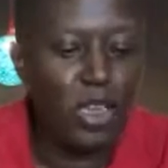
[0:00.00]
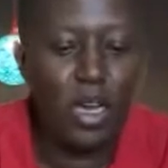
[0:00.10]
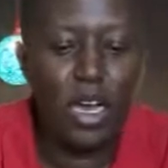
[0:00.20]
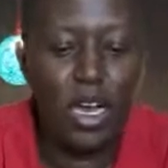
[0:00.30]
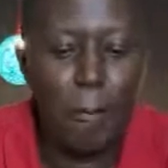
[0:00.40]

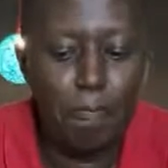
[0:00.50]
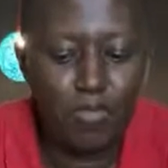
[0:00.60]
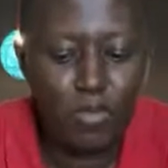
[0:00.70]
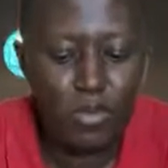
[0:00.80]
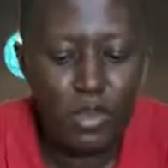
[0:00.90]

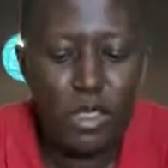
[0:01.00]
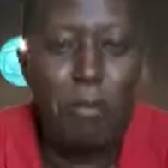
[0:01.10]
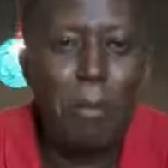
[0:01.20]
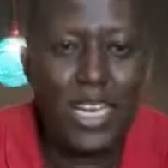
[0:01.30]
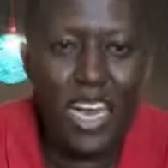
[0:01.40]

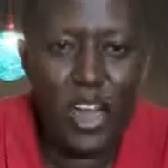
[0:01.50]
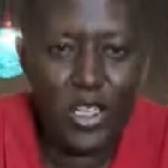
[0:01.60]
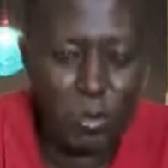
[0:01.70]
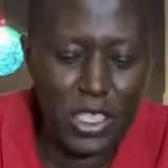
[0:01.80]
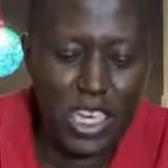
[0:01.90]
But now,
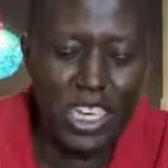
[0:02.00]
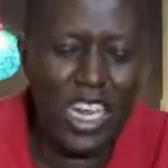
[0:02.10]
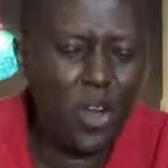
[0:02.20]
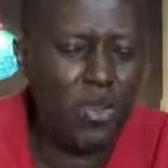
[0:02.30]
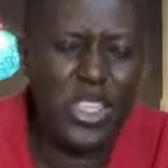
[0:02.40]
especially
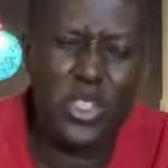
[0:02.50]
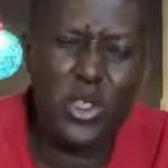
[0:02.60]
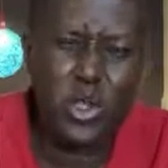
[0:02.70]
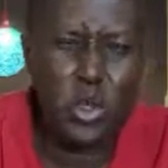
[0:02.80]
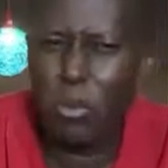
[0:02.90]
now, there's
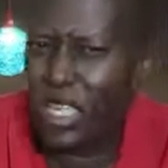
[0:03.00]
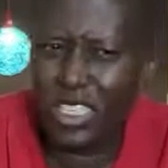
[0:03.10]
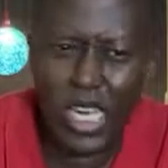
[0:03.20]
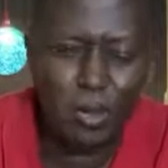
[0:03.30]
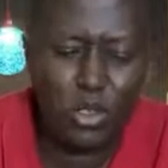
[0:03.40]
so many
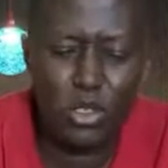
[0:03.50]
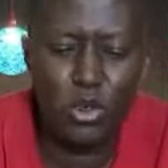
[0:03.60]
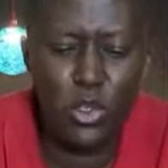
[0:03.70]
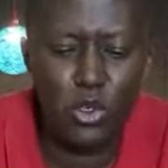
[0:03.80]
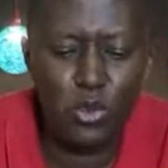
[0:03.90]
types to
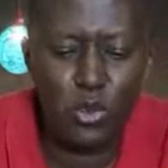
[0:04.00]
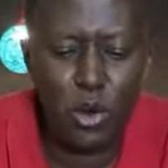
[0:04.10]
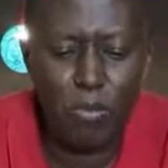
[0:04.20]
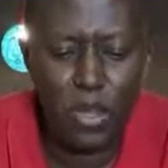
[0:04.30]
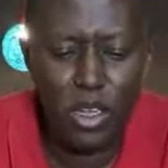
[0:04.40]
choose
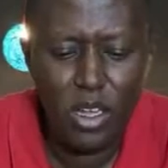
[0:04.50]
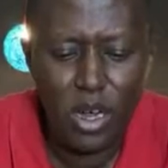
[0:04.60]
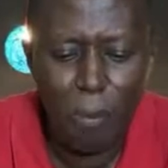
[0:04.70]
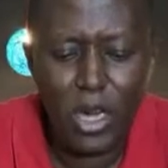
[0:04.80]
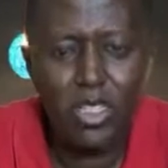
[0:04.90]
from,
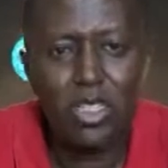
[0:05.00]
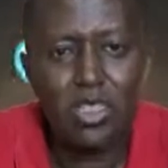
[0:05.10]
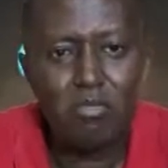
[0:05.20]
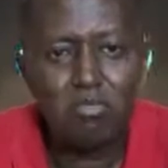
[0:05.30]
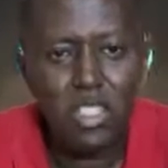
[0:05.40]
but
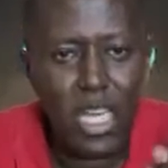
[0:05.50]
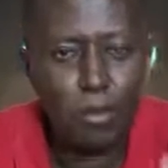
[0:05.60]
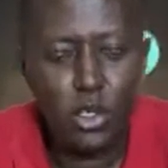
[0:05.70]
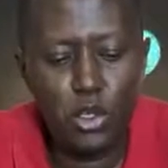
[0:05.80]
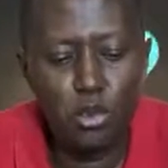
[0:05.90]
it's
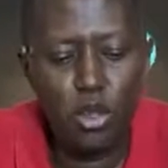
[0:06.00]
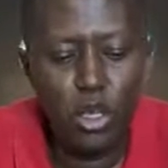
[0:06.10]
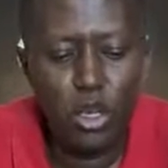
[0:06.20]
up to you.